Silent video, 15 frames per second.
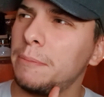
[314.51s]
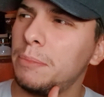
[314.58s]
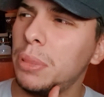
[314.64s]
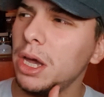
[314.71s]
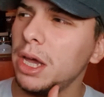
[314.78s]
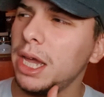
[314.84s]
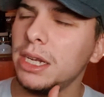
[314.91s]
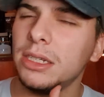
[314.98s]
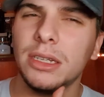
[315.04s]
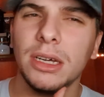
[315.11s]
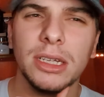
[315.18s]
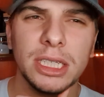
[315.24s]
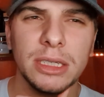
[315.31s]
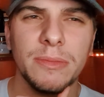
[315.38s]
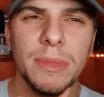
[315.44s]
but it
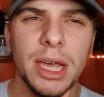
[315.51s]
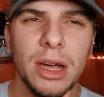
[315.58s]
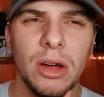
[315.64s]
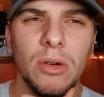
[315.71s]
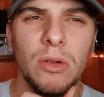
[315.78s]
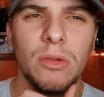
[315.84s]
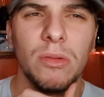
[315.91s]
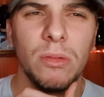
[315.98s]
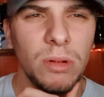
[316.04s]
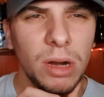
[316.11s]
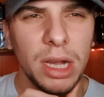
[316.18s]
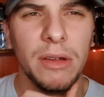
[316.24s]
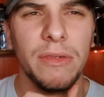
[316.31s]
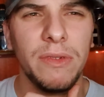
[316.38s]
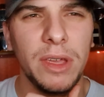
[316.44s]
does smell
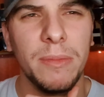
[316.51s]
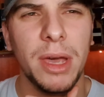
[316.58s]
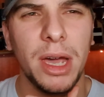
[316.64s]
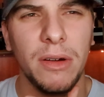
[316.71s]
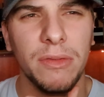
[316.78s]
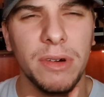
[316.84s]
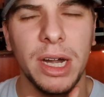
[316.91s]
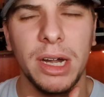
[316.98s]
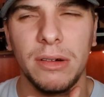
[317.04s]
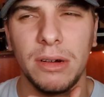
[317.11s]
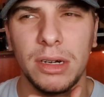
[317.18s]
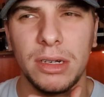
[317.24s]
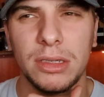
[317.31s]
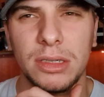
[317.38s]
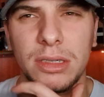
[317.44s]
like a female
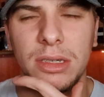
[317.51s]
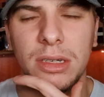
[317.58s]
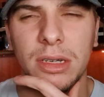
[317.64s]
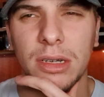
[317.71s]
fragrance.